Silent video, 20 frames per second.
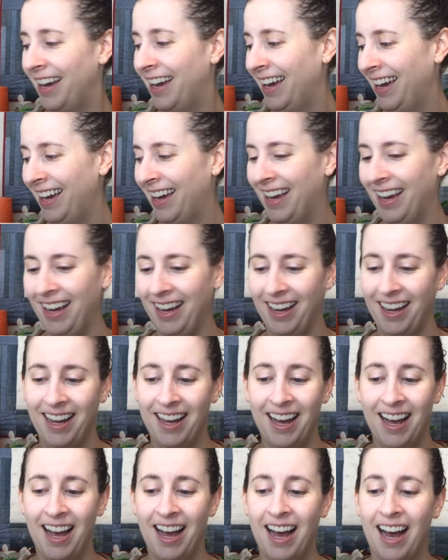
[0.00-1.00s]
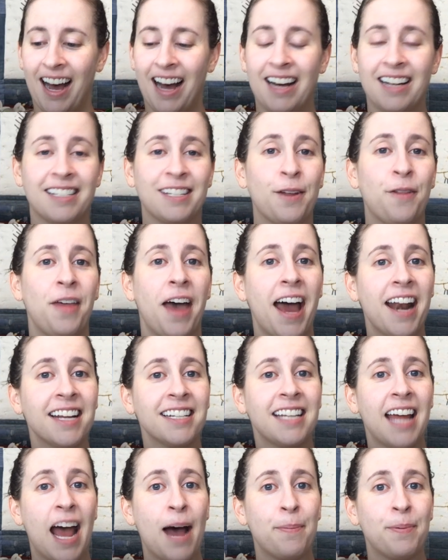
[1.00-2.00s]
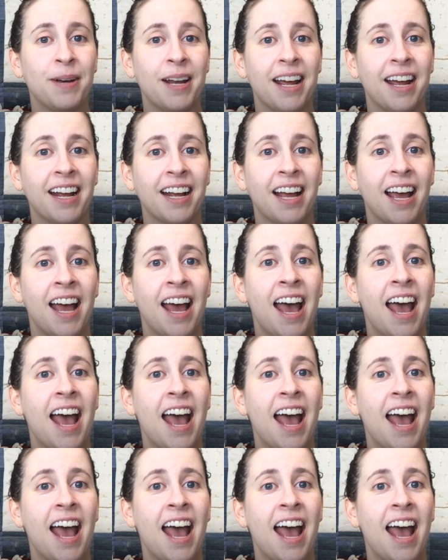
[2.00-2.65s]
uh, so that is happening.